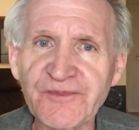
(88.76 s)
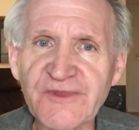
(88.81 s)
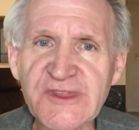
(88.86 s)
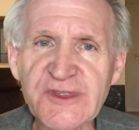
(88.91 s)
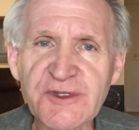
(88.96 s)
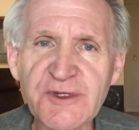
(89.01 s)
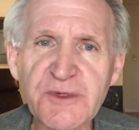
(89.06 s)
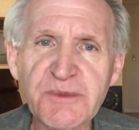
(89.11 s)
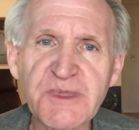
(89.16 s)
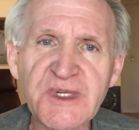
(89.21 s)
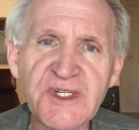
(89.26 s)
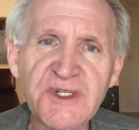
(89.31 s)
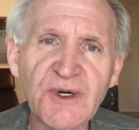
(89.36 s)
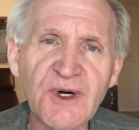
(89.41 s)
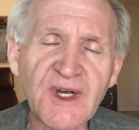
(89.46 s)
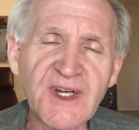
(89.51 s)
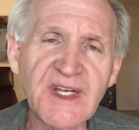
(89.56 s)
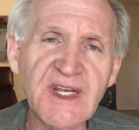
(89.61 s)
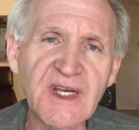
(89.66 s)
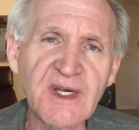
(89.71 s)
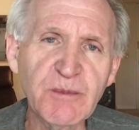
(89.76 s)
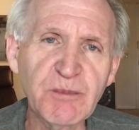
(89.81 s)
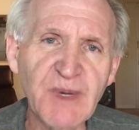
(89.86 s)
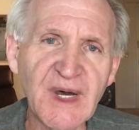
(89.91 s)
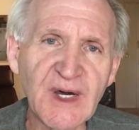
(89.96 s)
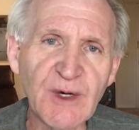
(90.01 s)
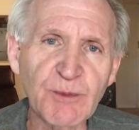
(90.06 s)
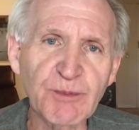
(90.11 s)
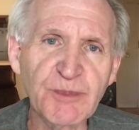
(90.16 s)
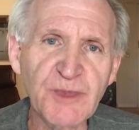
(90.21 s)
excuse me, talking
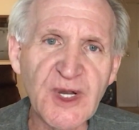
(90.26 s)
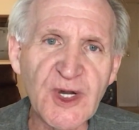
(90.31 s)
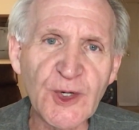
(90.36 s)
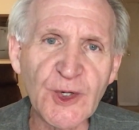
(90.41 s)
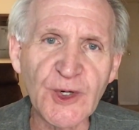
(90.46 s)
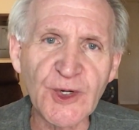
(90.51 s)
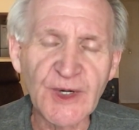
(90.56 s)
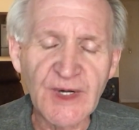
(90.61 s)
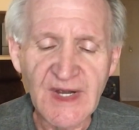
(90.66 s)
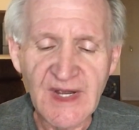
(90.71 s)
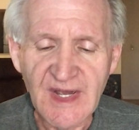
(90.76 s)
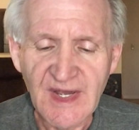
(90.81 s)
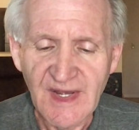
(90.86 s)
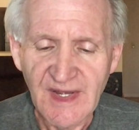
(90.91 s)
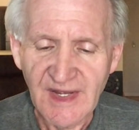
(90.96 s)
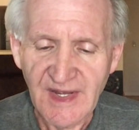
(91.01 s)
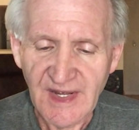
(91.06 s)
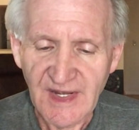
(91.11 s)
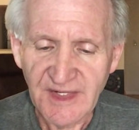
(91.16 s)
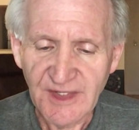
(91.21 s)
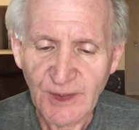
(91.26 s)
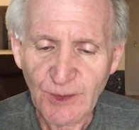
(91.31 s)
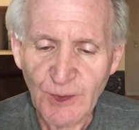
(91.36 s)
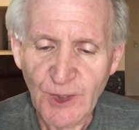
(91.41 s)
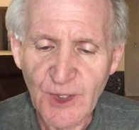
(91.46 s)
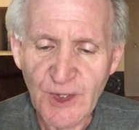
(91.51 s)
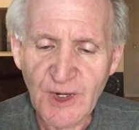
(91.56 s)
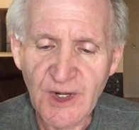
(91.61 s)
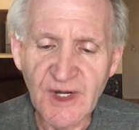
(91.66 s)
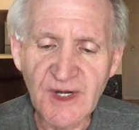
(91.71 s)
about mirror, and the
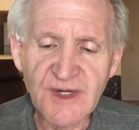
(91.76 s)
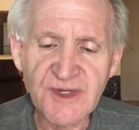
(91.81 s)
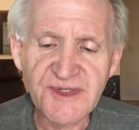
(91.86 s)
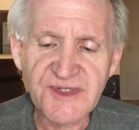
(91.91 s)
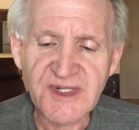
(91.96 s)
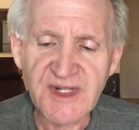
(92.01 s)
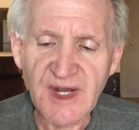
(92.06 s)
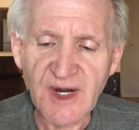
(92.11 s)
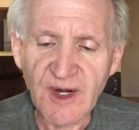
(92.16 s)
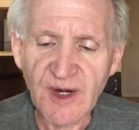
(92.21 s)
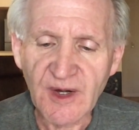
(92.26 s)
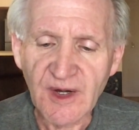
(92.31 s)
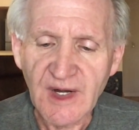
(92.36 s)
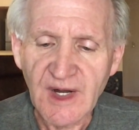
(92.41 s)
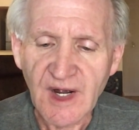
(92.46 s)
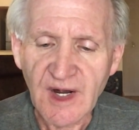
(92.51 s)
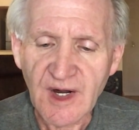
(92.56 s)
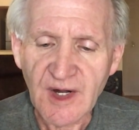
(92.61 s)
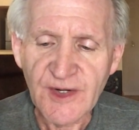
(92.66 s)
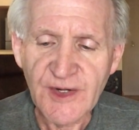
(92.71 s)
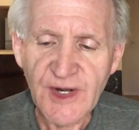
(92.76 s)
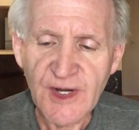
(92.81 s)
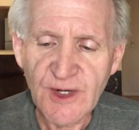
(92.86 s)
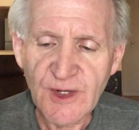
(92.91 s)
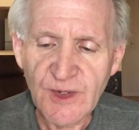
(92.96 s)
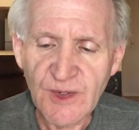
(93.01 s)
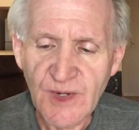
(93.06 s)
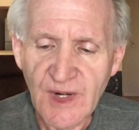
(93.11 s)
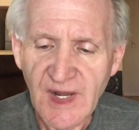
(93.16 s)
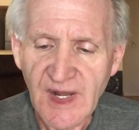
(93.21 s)
quote goes, "There are
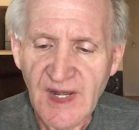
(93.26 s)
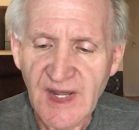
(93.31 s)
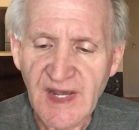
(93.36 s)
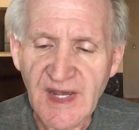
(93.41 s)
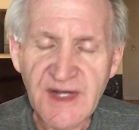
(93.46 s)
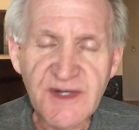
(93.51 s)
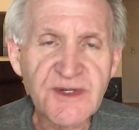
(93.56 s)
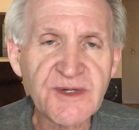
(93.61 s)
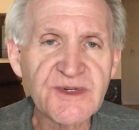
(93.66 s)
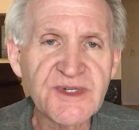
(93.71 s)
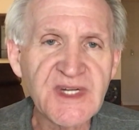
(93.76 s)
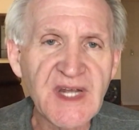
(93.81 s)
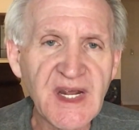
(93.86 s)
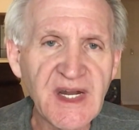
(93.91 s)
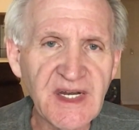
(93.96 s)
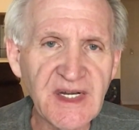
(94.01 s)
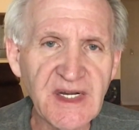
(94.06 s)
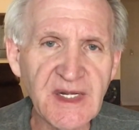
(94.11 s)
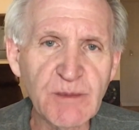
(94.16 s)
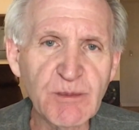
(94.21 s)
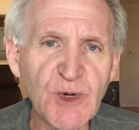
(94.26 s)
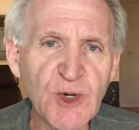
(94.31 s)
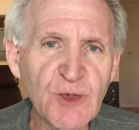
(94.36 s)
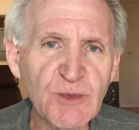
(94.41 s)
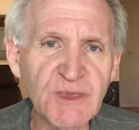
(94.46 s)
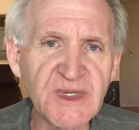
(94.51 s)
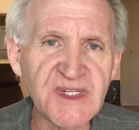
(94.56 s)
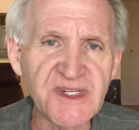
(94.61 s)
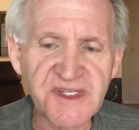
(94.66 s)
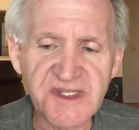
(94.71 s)
no entertaining
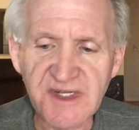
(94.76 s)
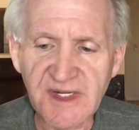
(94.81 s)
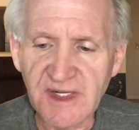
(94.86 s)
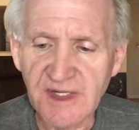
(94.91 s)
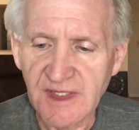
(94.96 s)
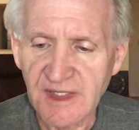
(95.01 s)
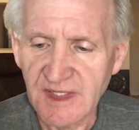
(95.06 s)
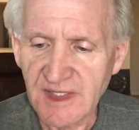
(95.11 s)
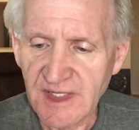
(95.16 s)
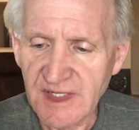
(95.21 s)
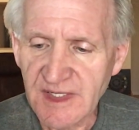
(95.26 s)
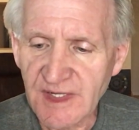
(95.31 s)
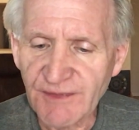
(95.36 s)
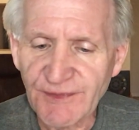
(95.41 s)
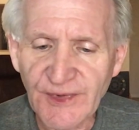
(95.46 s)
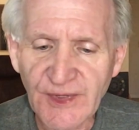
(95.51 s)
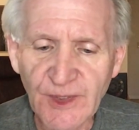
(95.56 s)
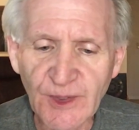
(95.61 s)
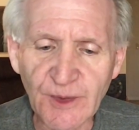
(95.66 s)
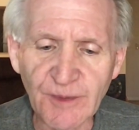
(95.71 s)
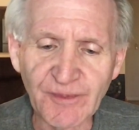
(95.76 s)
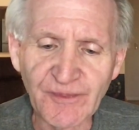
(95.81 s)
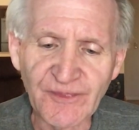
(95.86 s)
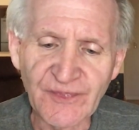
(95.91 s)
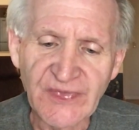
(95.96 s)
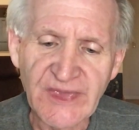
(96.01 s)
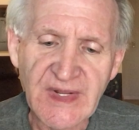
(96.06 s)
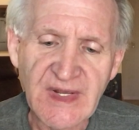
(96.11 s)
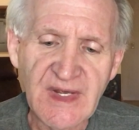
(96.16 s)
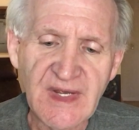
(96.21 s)
moments in the film.
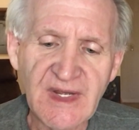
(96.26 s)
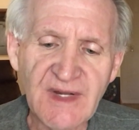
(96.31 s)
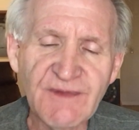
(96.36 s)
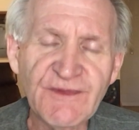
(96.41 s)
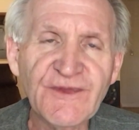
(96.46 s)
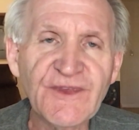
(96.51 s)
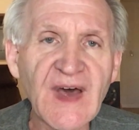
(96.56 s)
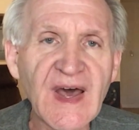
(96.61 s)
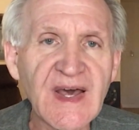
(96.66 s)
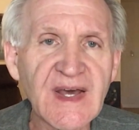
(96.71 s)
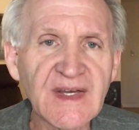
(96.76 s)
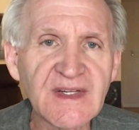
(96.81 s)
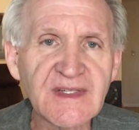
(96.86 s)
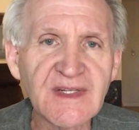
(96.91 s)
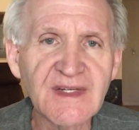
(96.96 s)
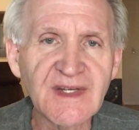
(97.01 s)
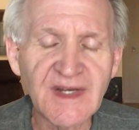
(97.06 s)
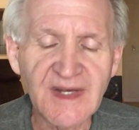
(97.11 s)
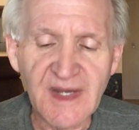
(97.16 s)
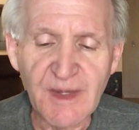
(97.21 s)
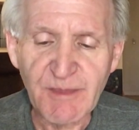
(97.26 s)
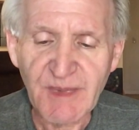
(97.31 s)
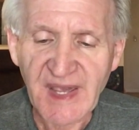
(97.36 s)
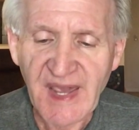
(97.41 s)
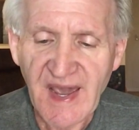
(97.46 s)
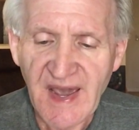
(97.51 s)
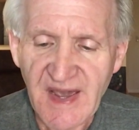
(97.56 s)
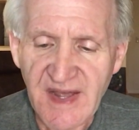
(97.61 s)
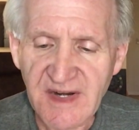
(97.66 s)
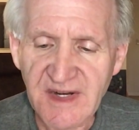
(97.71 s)
In fact, I am
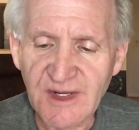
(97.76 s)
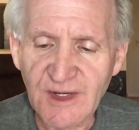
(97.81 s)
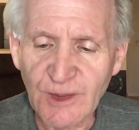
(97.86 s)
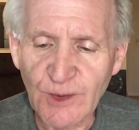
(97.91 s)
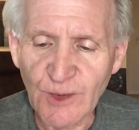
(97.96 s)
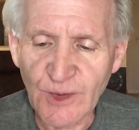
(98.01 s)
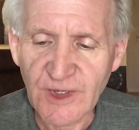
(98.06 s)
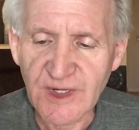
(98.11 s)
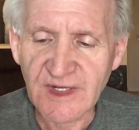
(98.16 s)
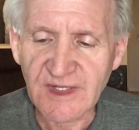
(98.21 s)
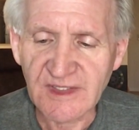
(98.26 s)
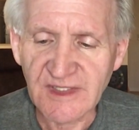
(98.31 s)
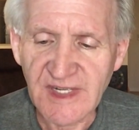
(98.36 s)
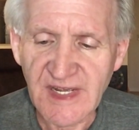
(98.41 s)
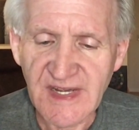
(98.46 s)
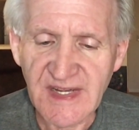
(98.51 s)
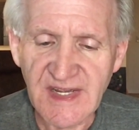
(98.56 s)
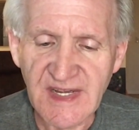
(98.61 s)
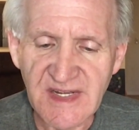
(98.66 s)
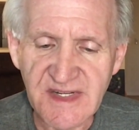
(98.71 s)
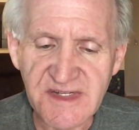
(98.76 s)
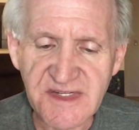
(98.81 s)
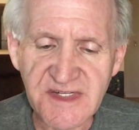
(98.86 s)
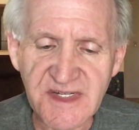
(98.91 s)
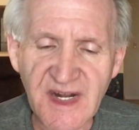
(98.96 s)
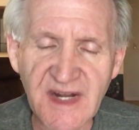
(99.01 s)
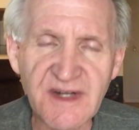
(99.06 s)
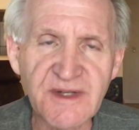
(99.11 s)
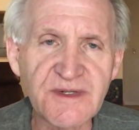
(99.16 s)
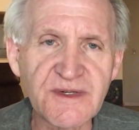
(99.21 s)
categorically
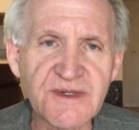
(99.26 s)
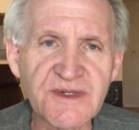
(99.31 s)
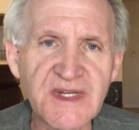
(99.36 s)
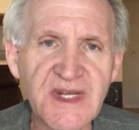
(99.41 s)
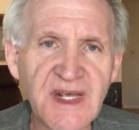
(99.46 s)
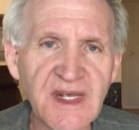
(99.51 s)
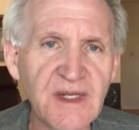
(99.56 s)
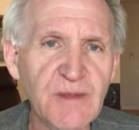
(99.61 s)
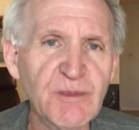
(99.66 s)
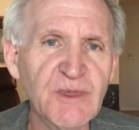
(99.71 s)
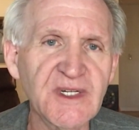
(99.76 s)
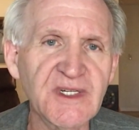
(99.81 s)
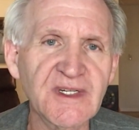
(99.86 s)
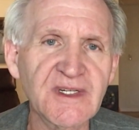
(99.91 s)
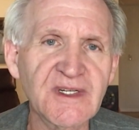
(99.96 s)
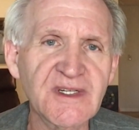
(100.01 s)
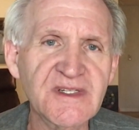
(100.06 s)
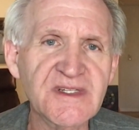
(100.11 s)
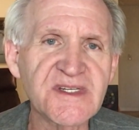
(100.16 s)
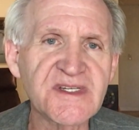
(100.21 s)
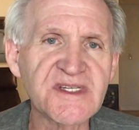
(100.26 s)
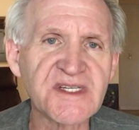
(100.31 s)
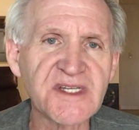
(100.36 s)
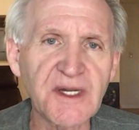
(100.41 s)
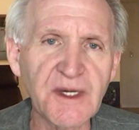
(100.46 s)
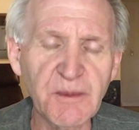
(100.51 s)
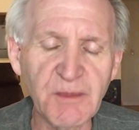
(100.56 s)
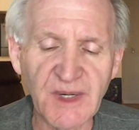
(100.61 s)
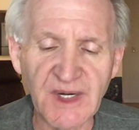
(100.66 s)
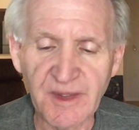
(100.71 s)
against entertainment in
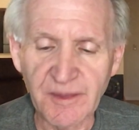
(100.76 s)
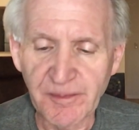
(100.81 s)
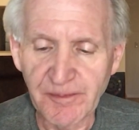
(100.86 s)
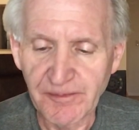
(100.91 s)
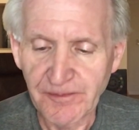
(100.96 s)
cinema.